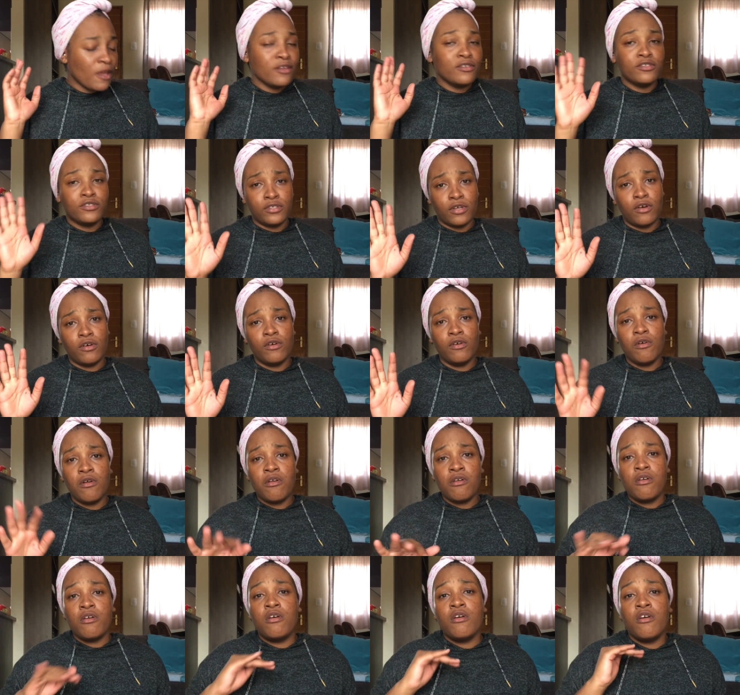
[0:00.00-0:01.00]
So,
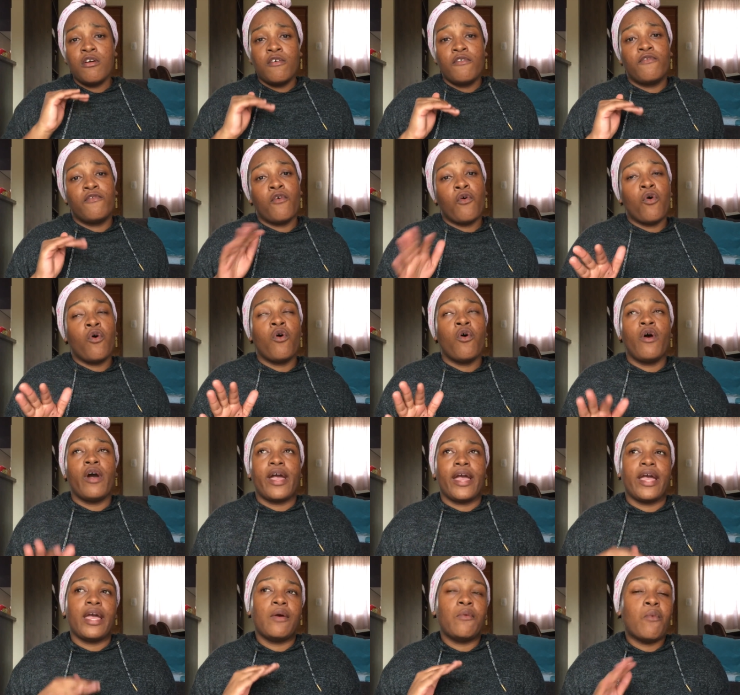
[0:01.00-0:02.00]
for
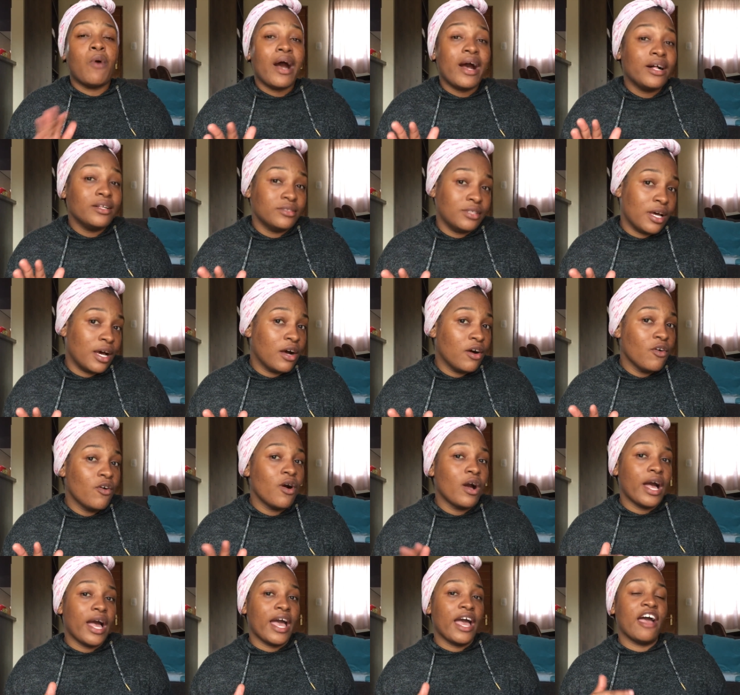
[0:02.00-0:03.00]
a while now,
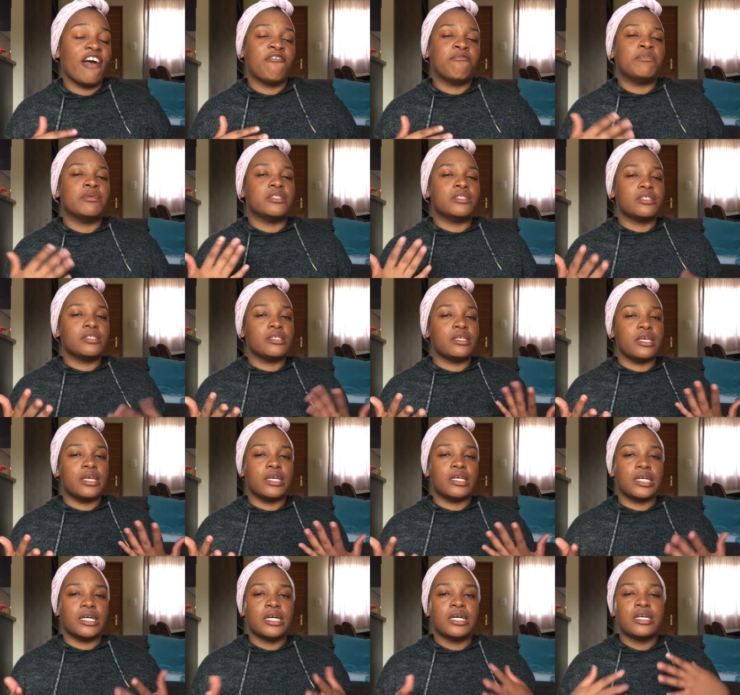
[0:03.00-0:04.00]
I have been
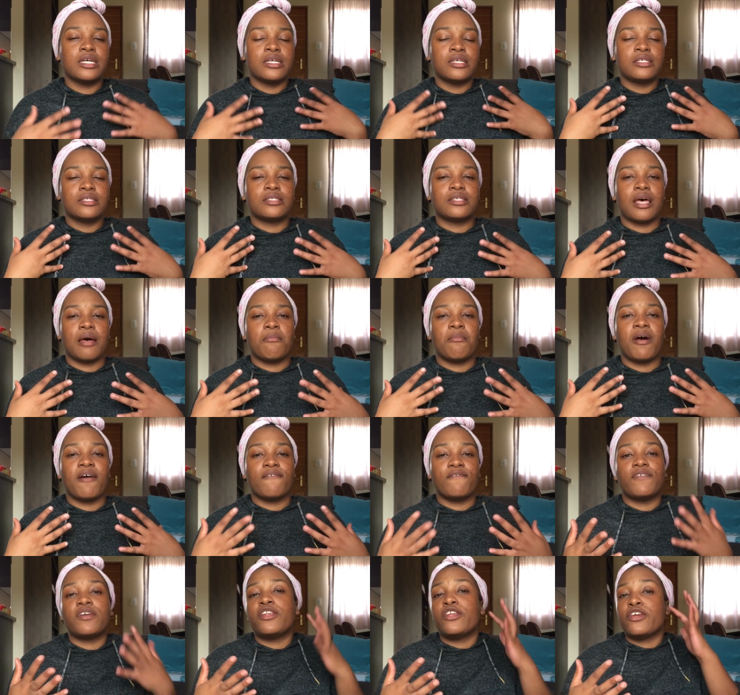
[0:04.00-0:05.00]
seeing some
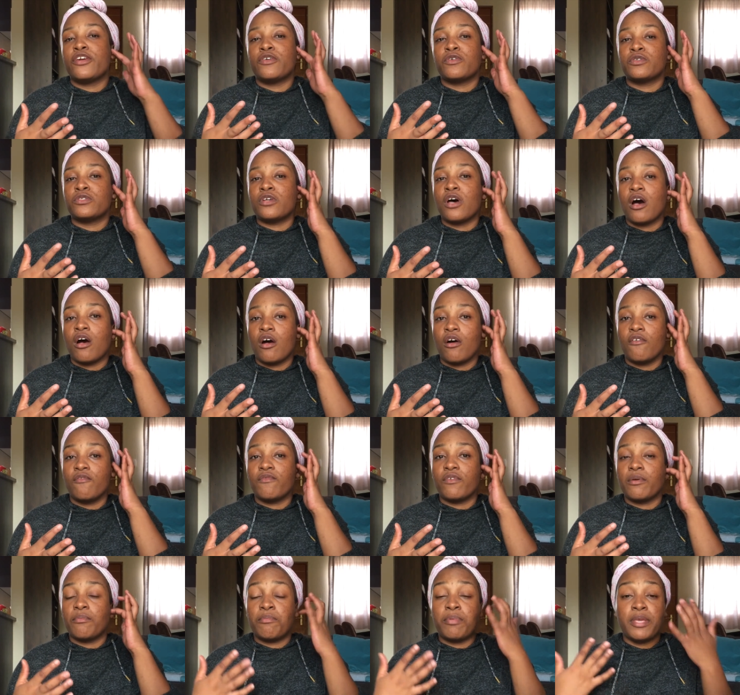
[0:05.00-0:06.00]
videos
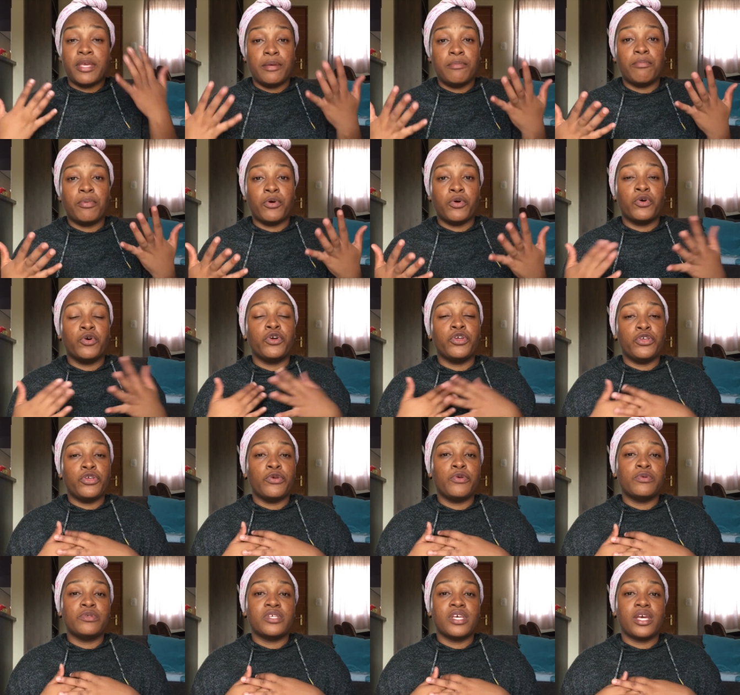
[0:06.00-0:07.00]
of people
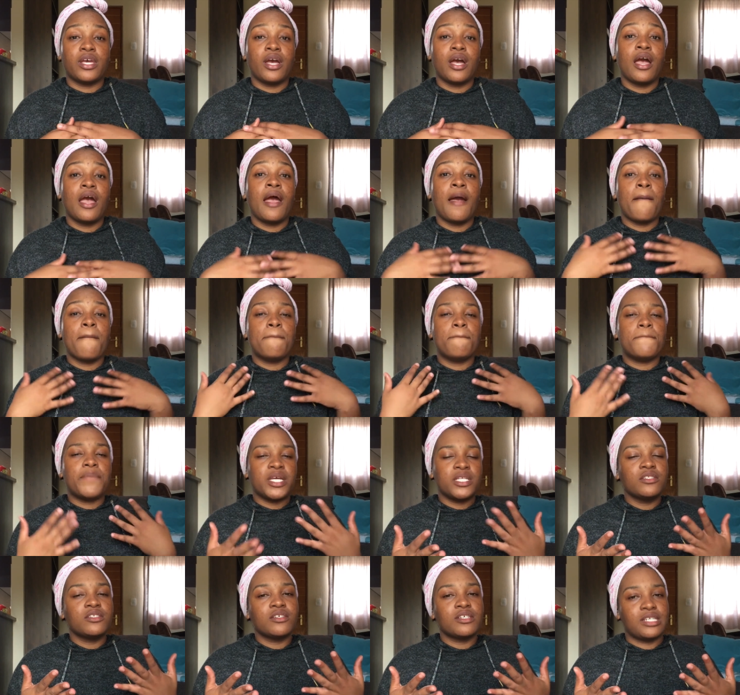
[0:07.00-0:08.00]
using
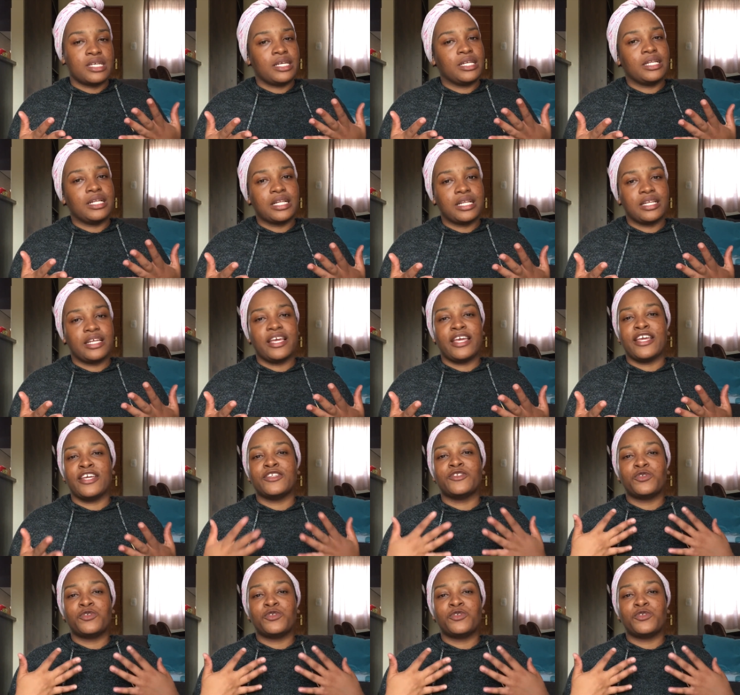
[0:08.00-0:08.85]
bentonite clay